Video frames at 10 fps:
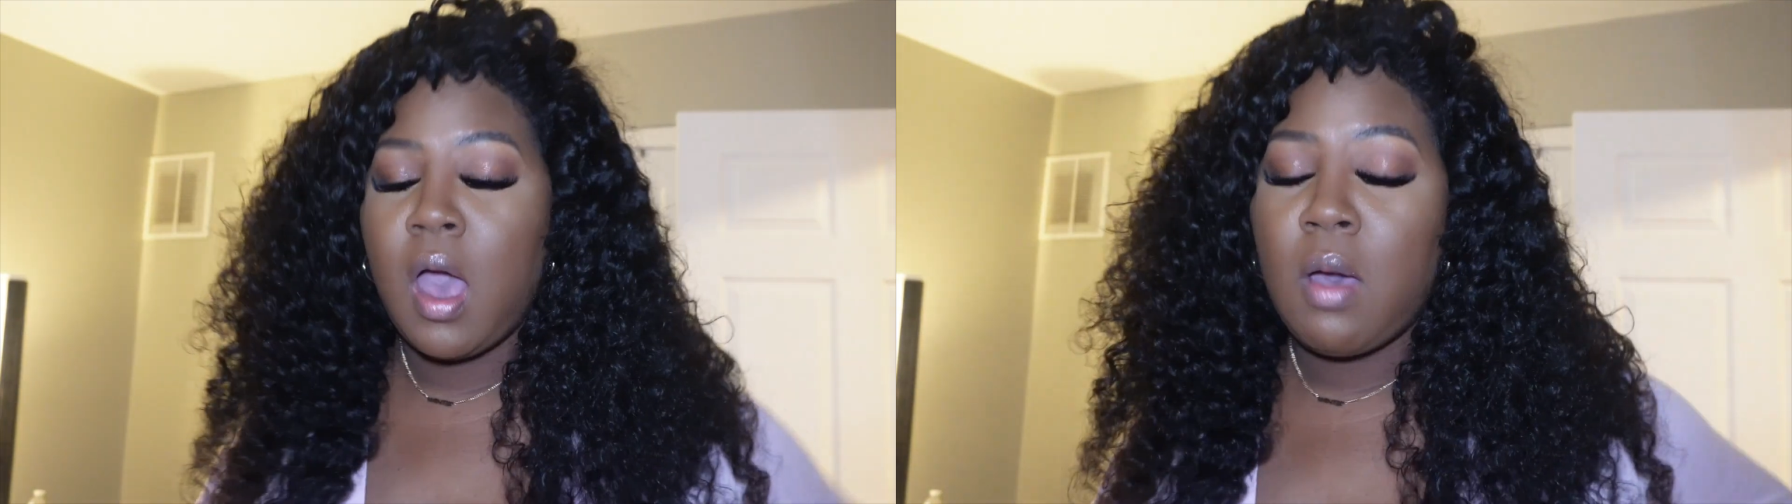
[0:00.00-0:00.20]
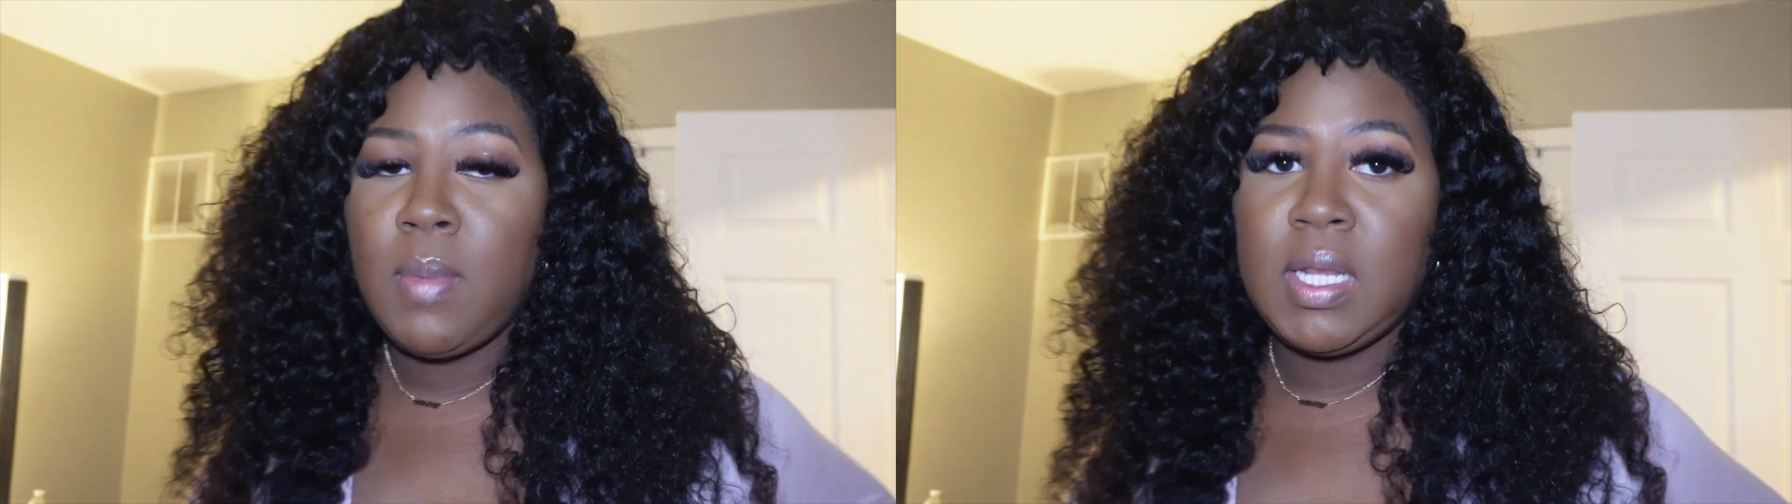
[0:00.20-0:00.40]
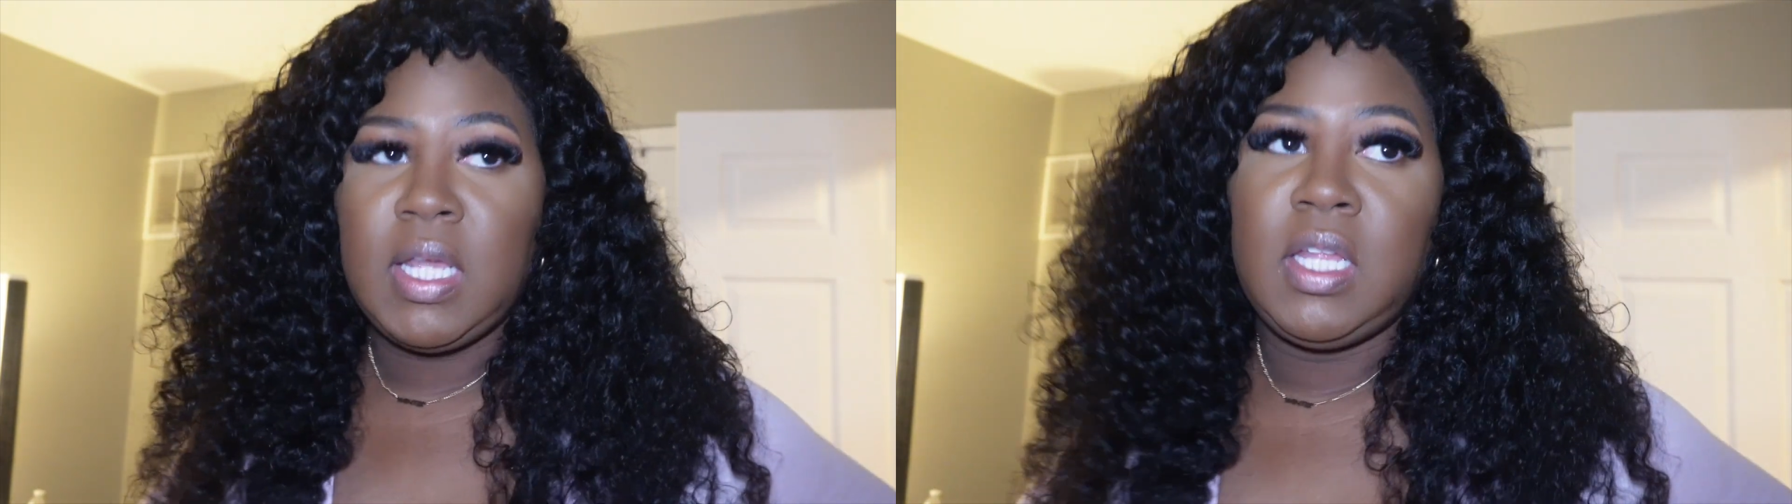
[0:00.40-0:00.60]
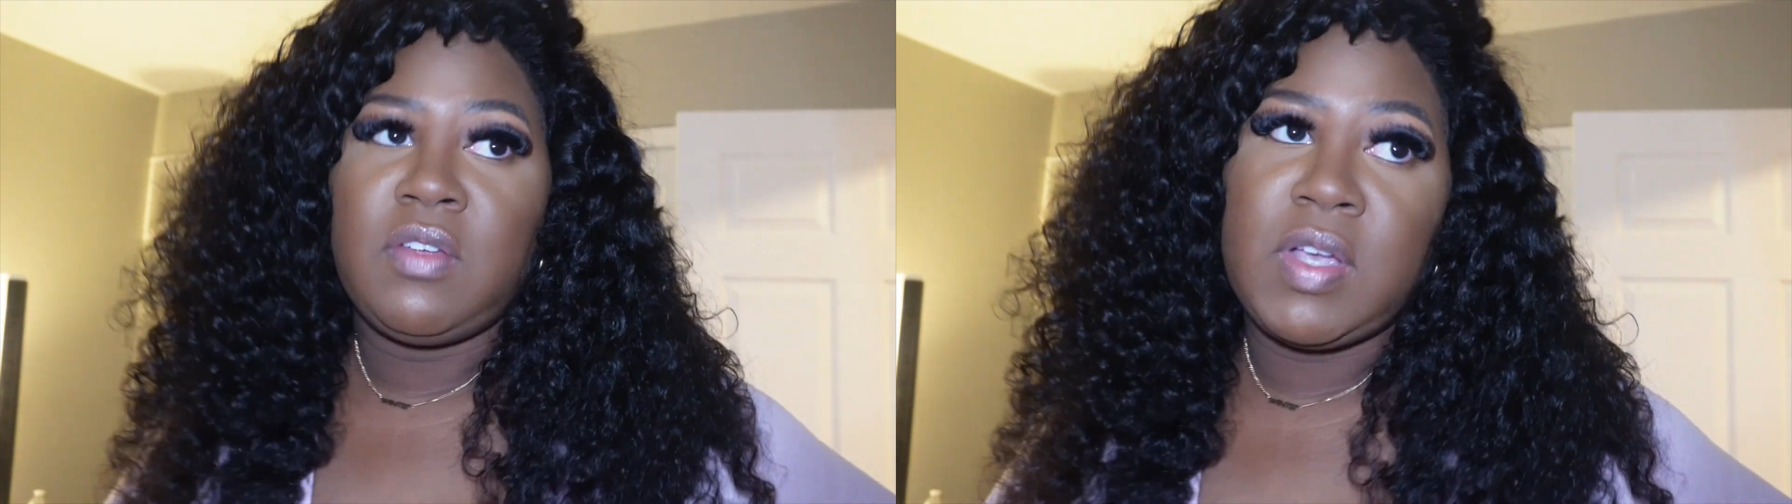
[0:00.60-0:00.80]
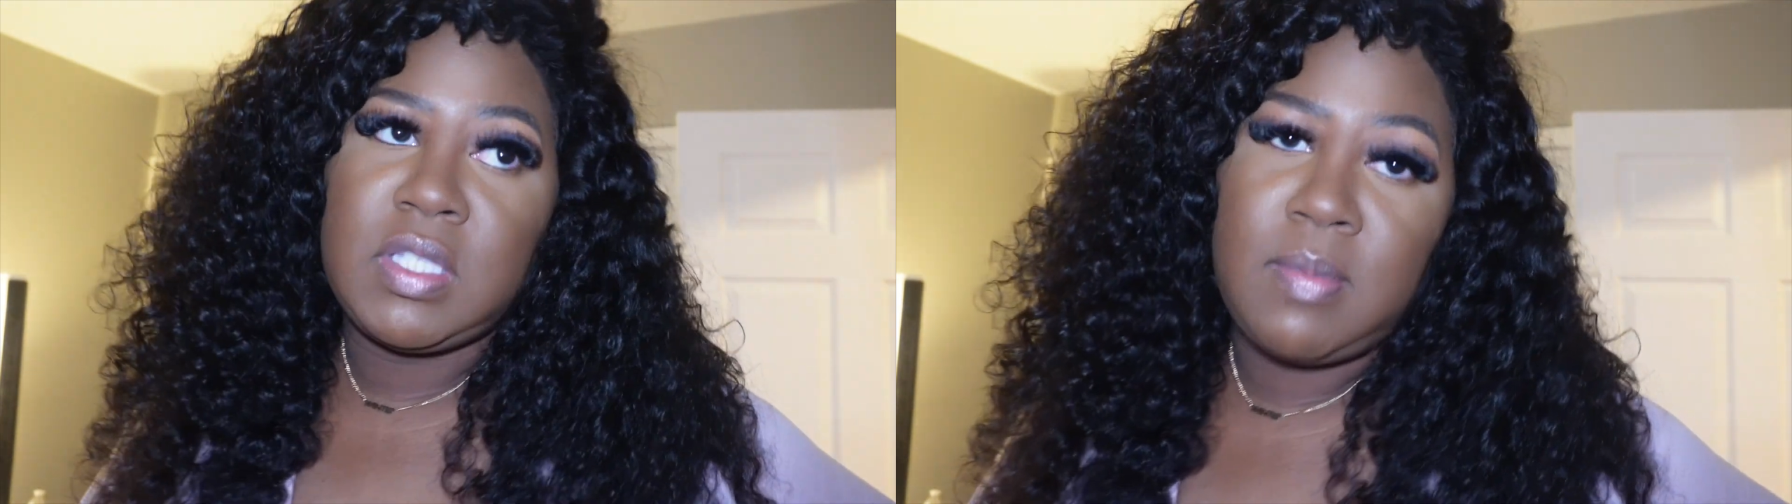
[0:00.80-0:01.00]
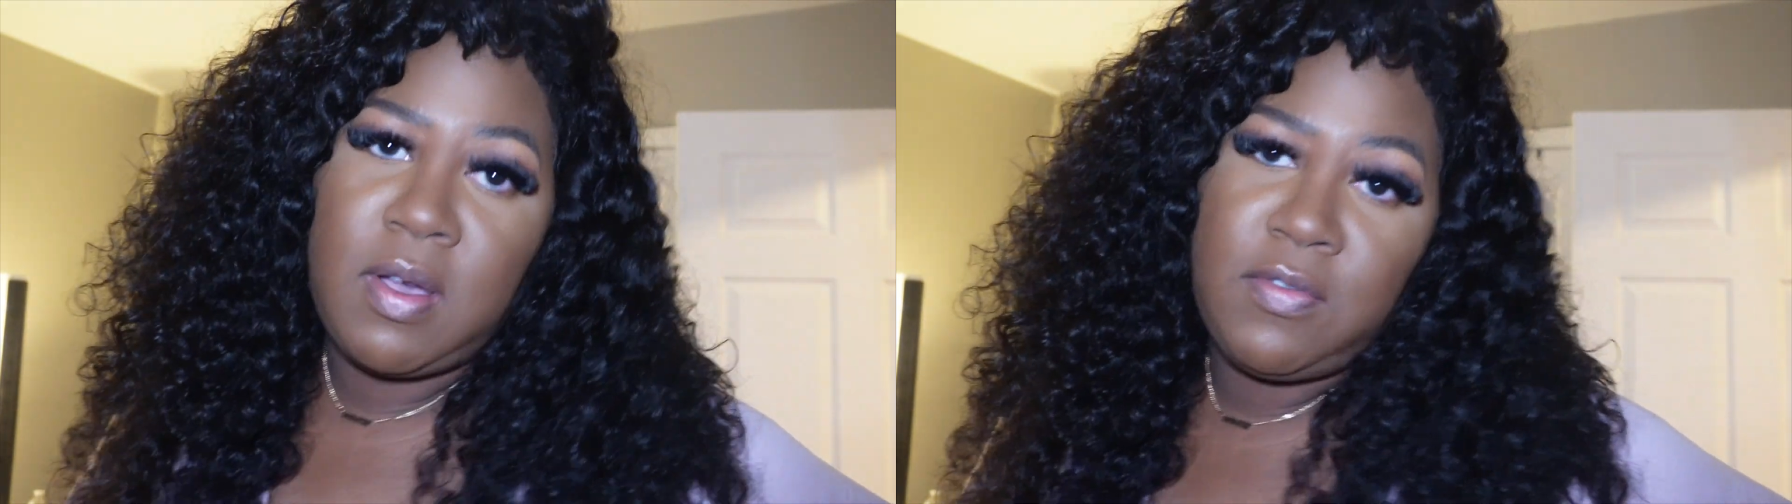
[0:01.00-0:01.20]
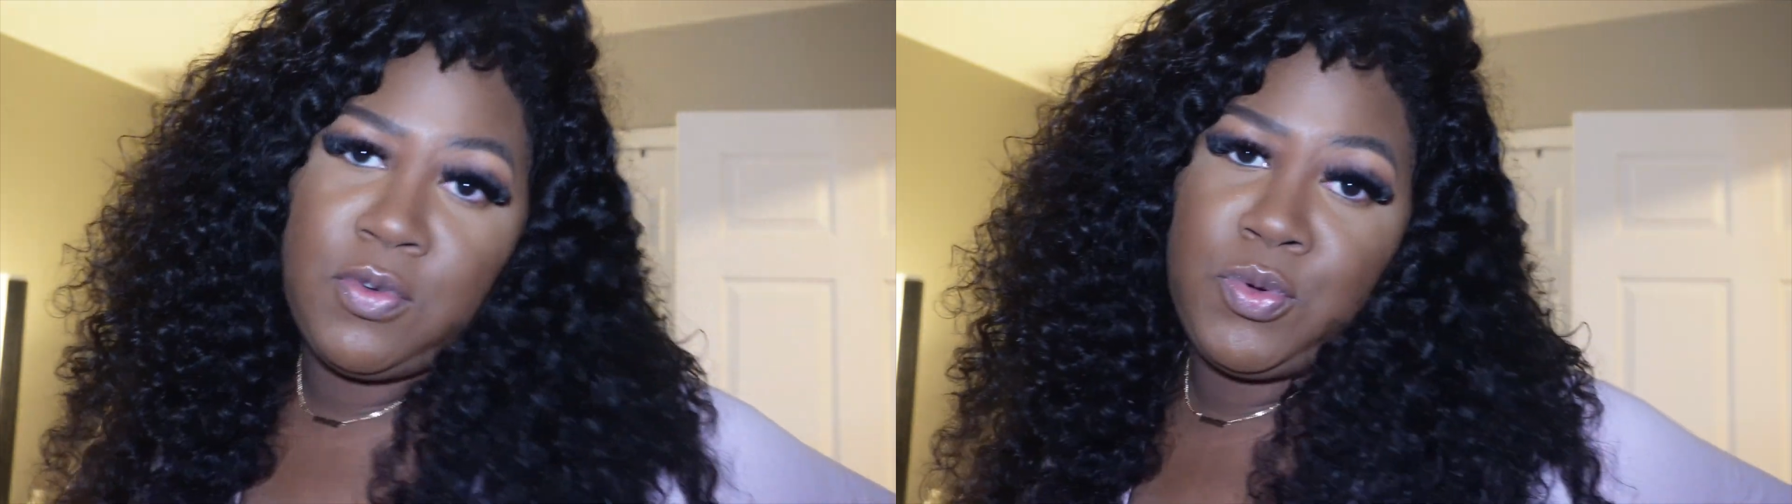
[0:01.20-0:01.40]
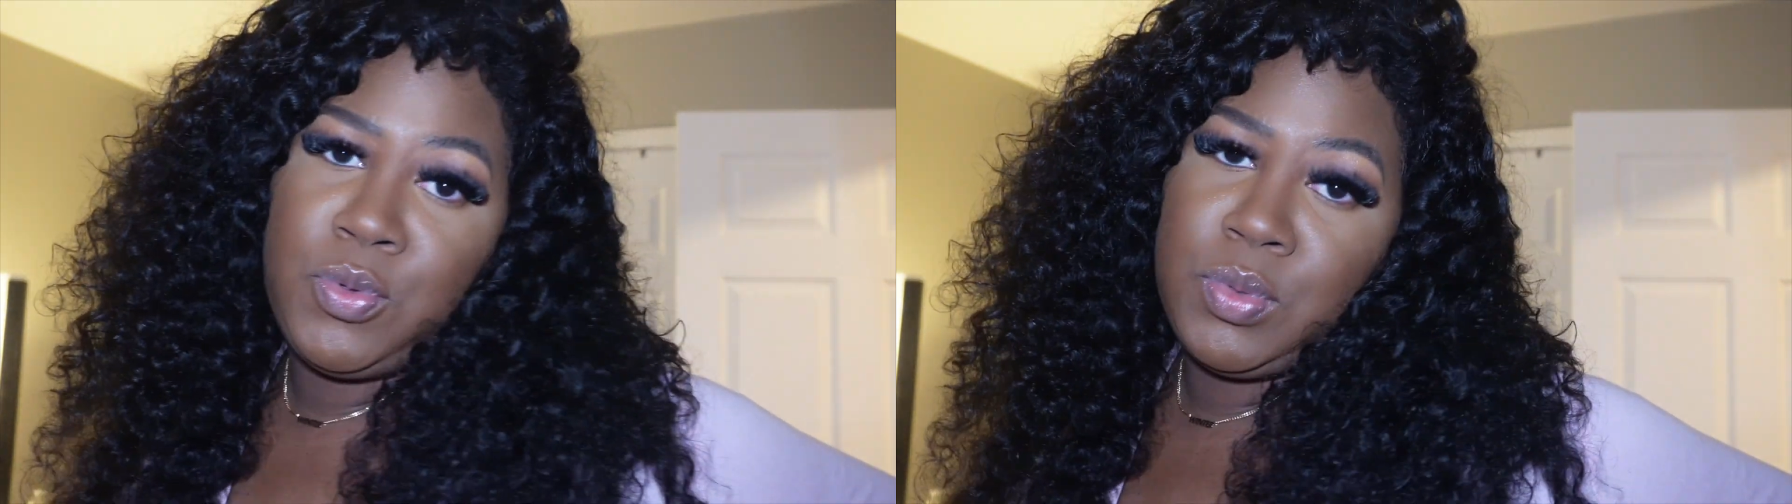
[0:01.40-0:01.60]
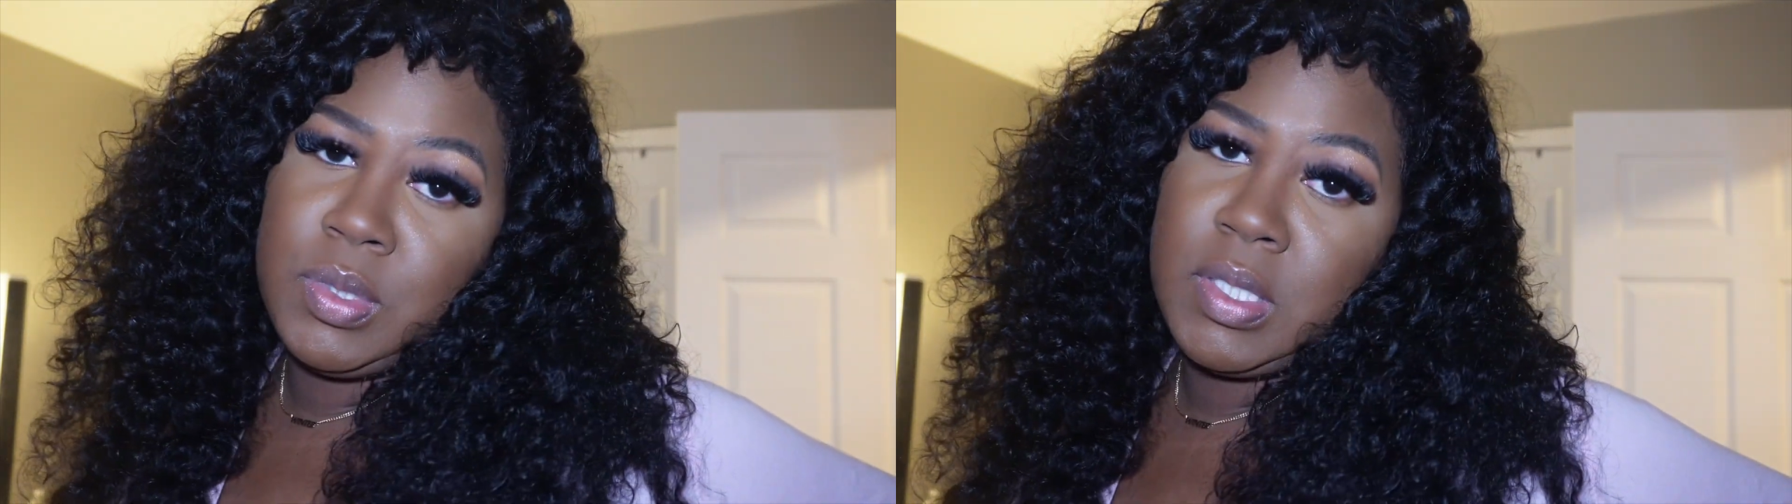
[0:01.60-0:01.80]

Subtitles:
I'm about to eat the rest of my food